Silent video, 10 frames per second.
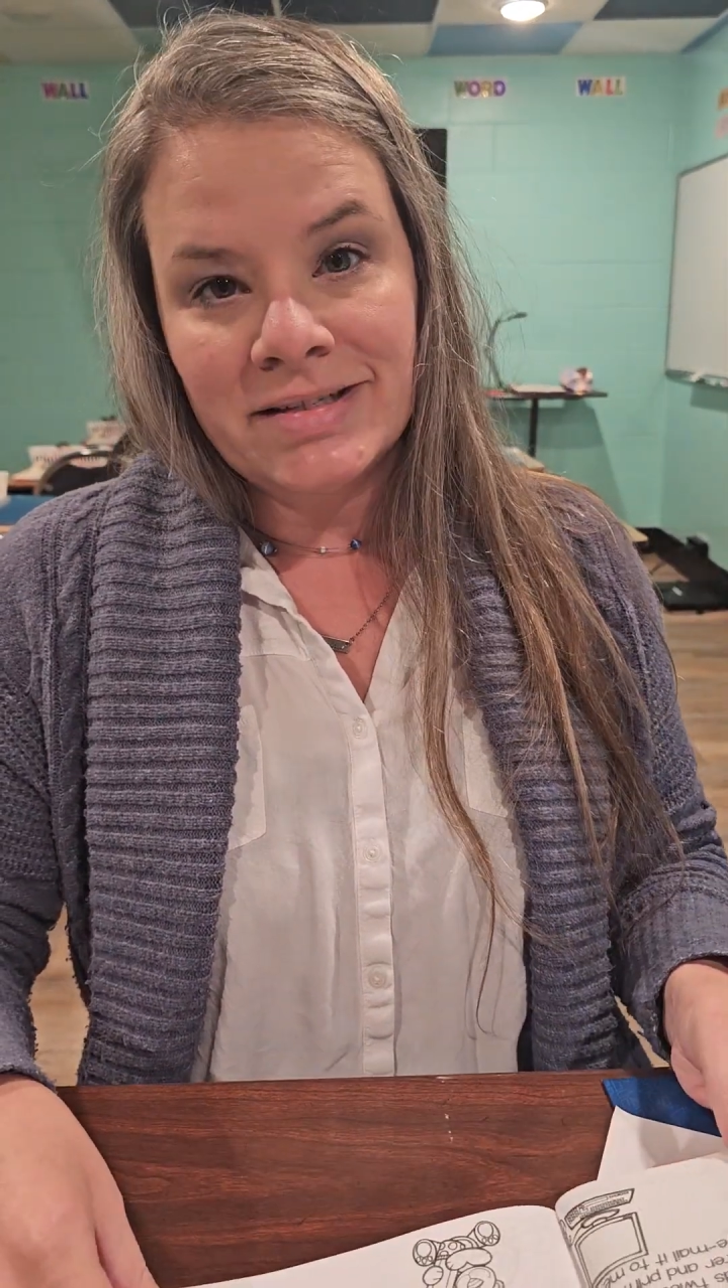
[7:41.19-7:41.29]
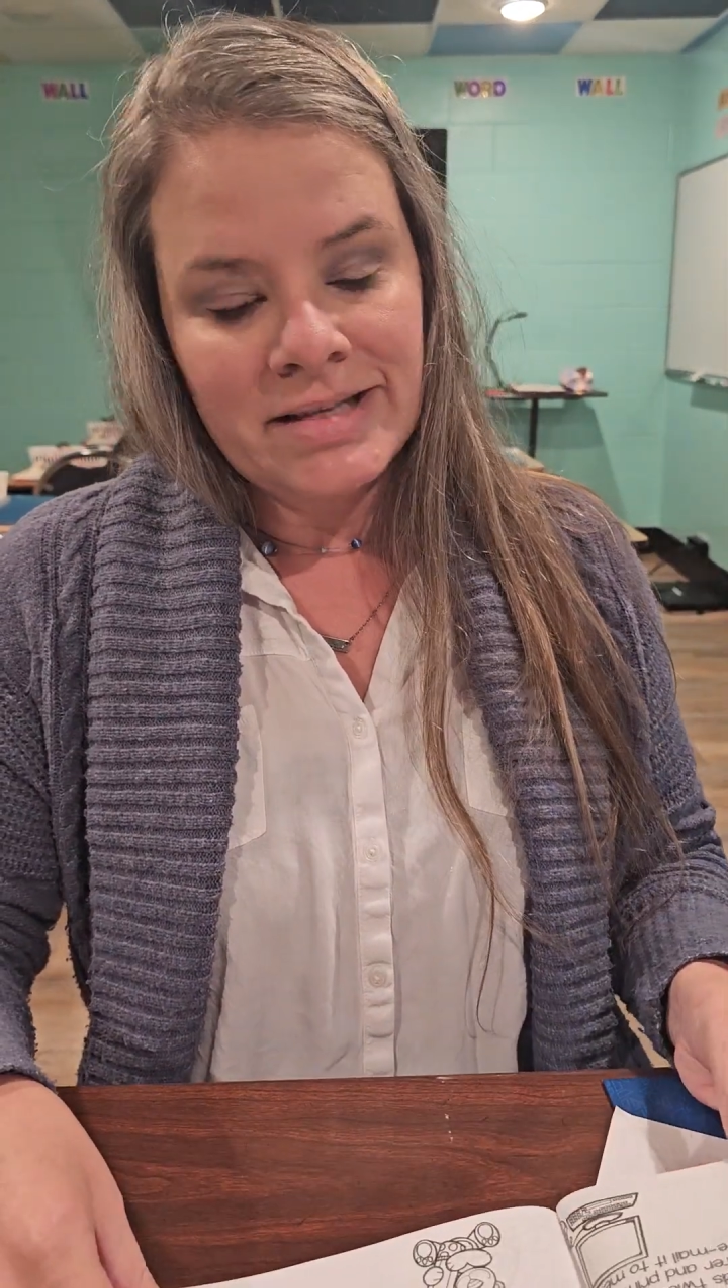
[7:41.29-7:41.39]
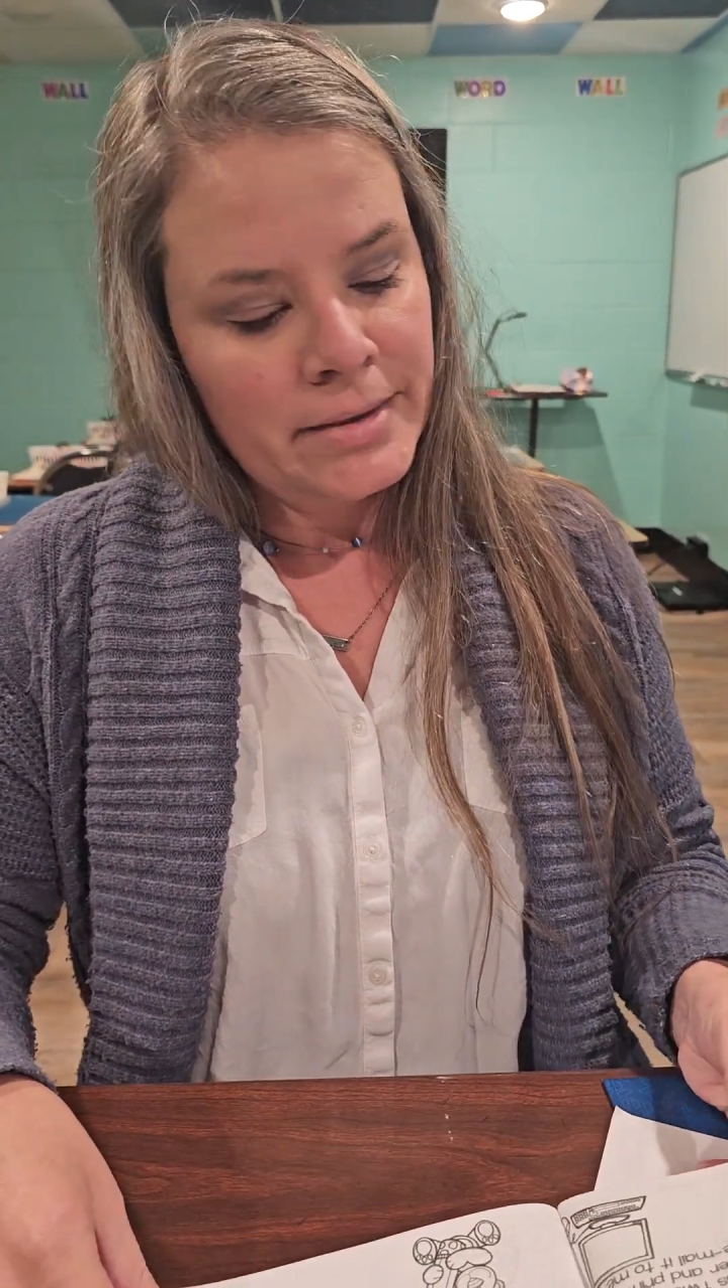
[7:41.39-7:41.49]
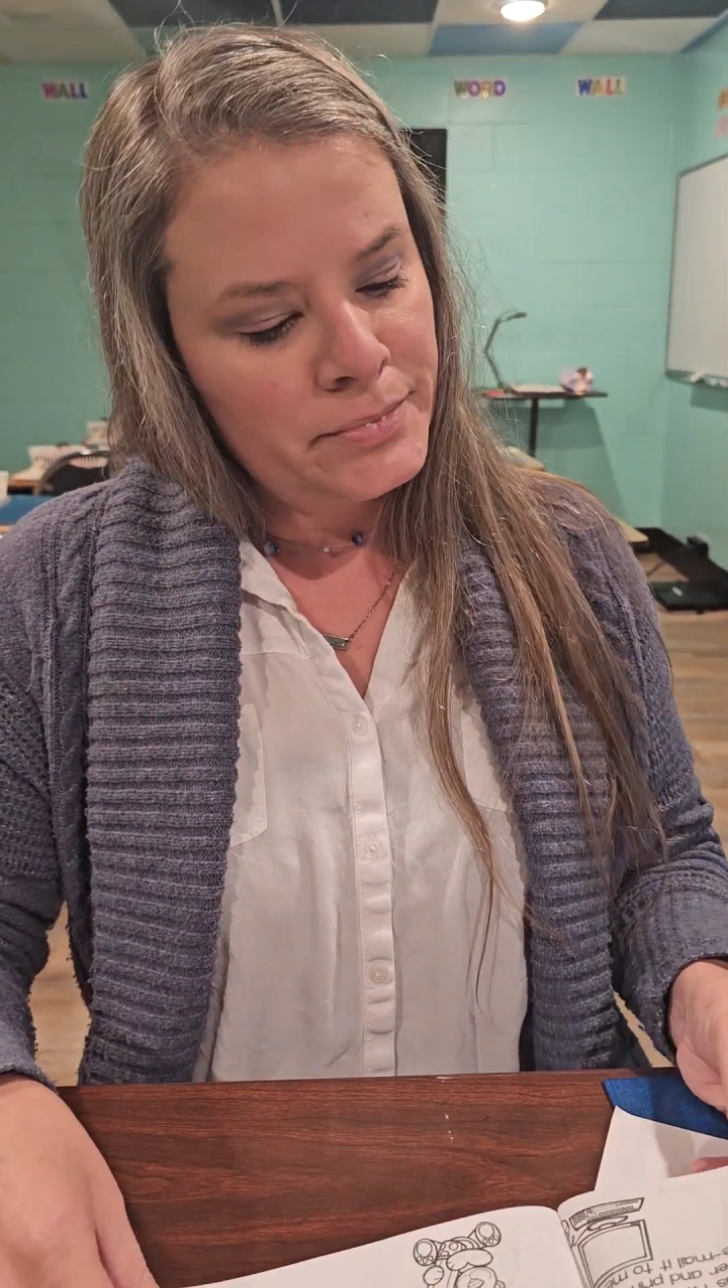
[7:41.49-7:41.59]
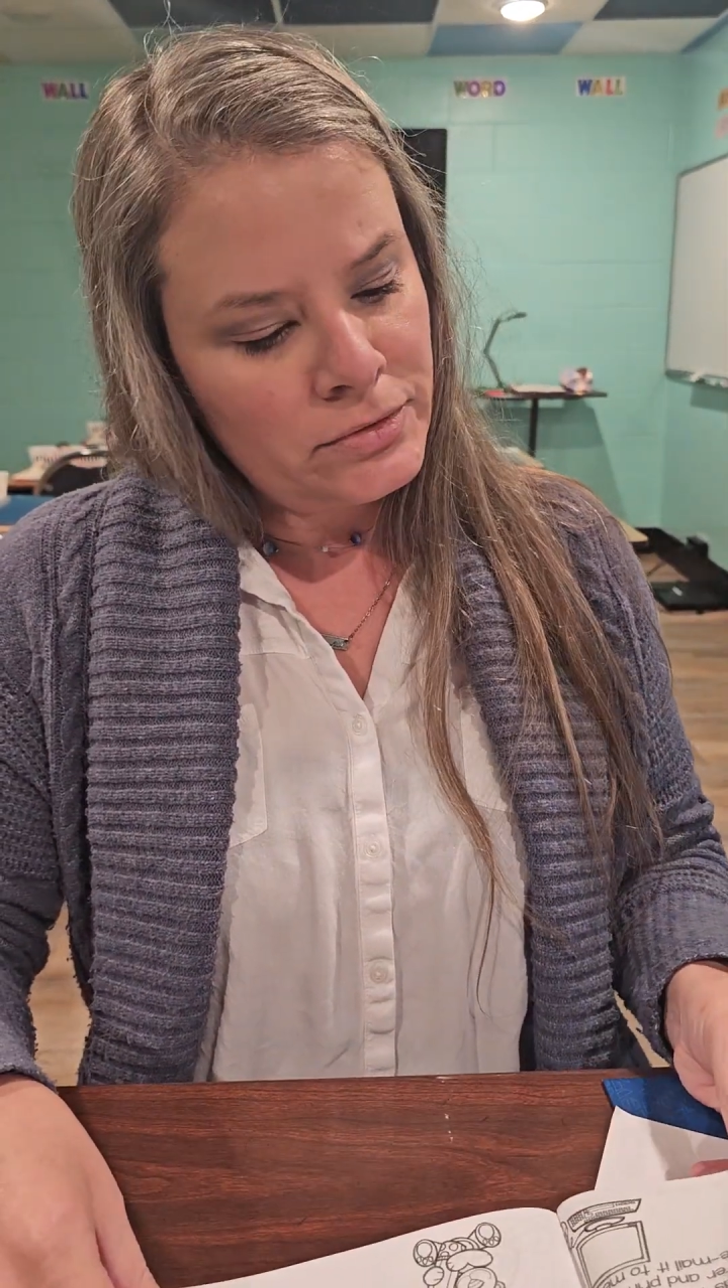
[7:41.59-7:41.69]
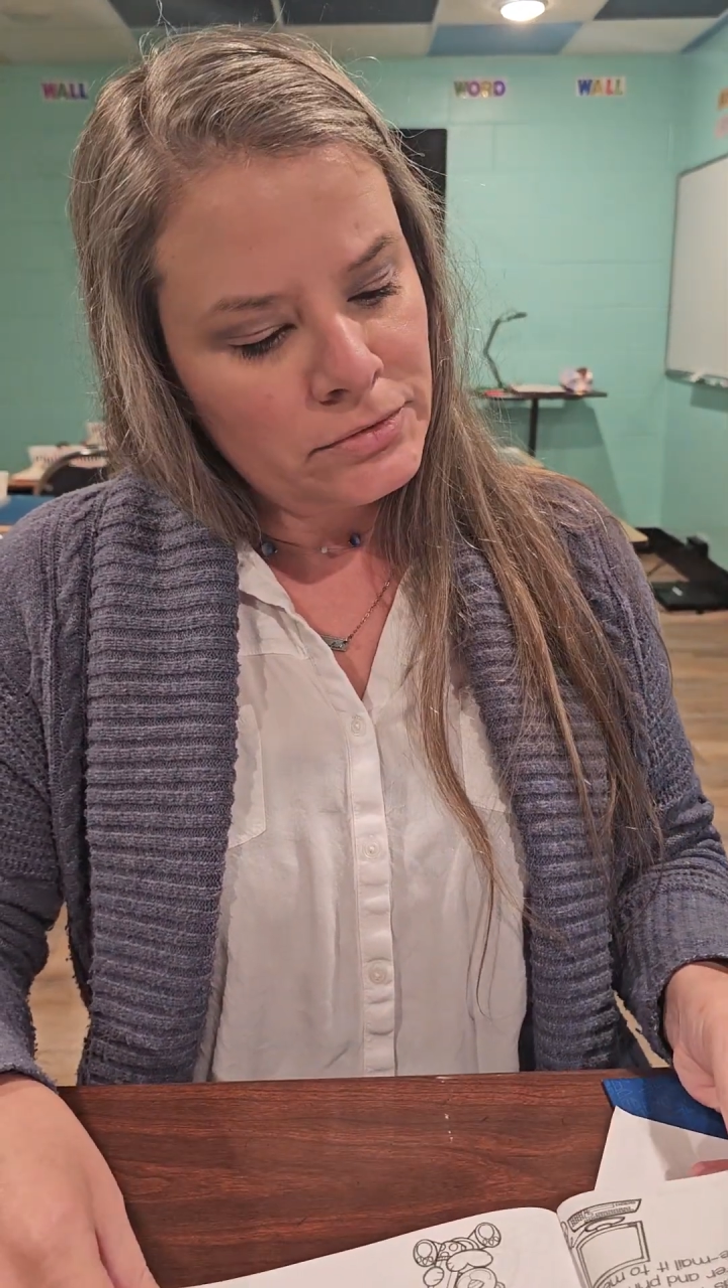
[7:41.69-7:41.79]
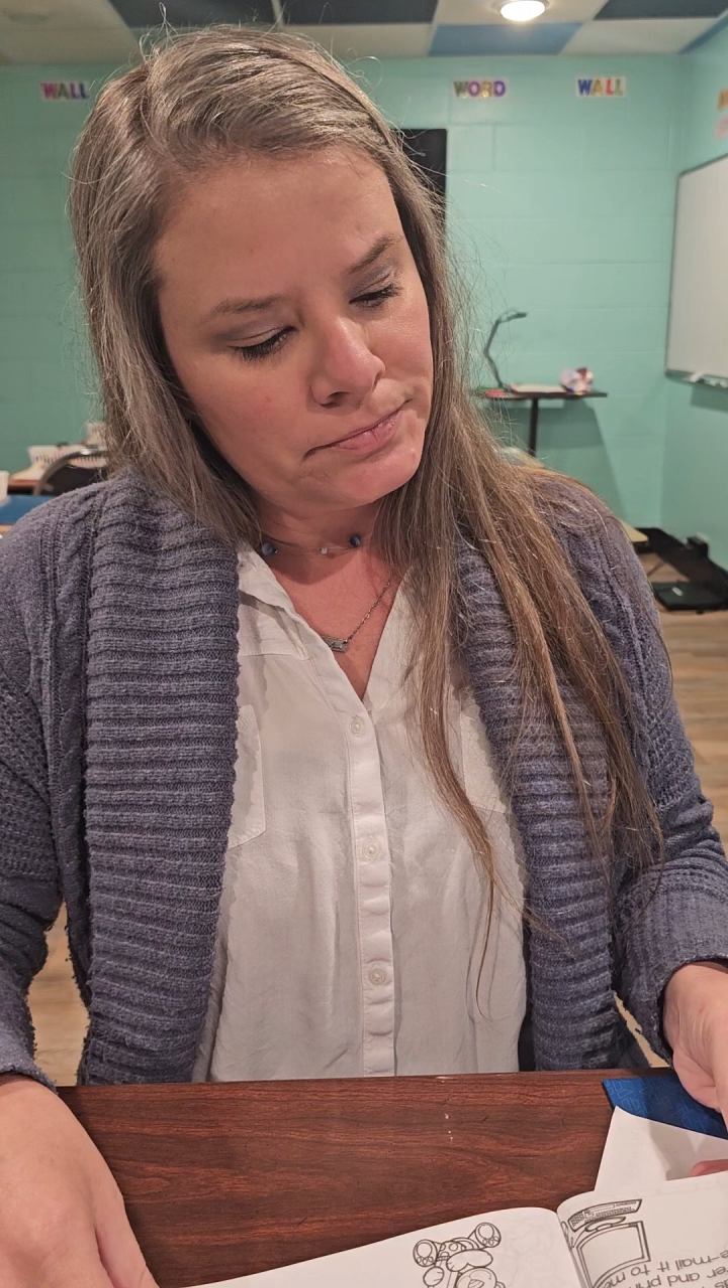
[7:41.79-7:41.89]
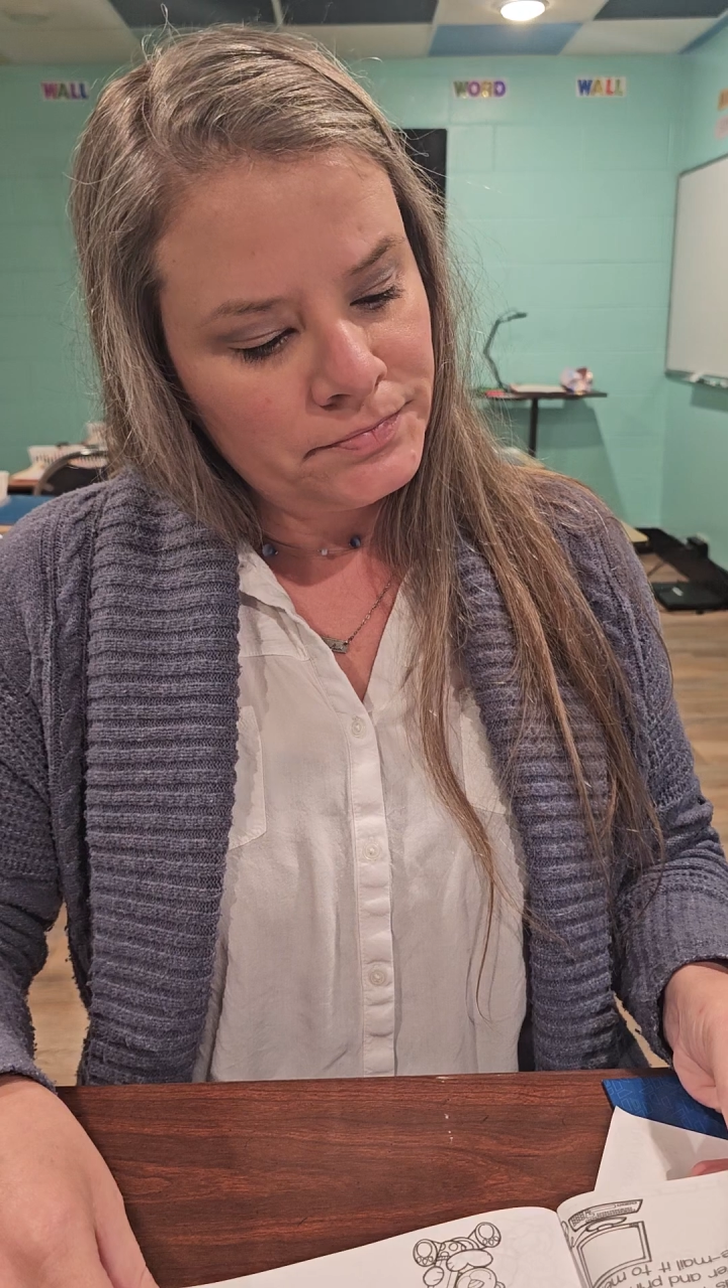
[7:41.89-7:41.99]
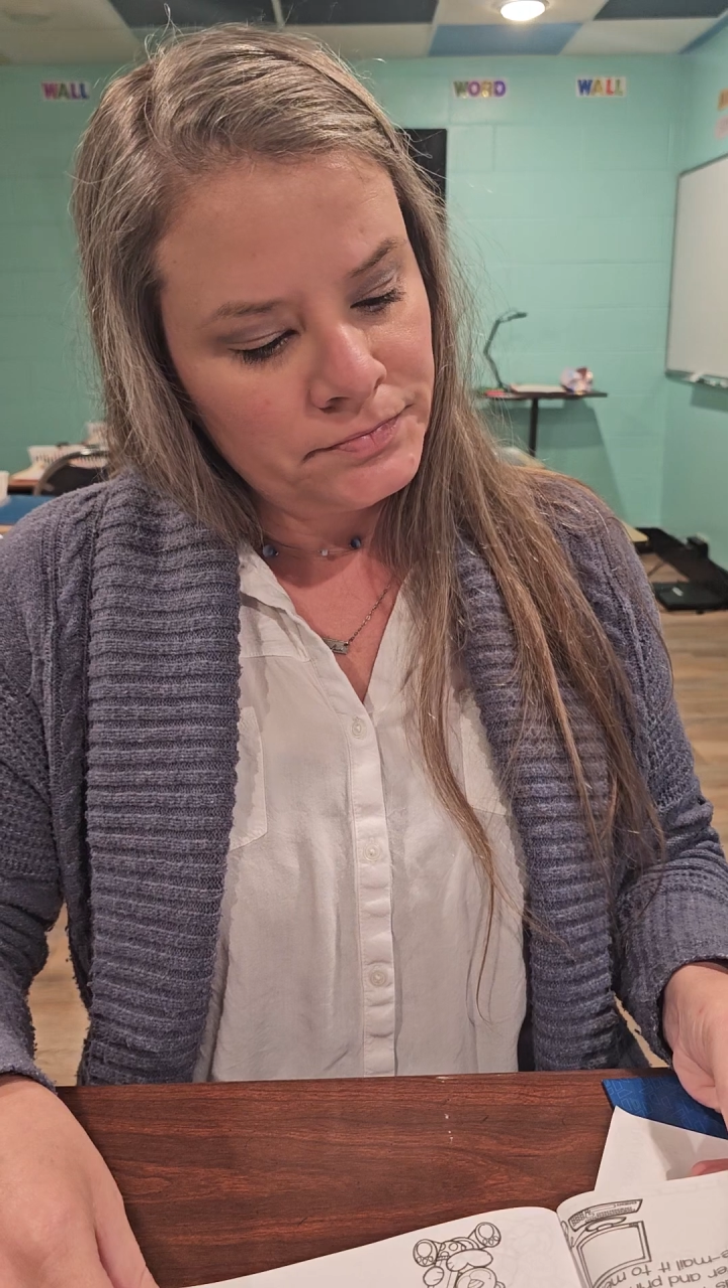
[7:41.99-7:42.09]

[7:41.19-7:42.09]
example,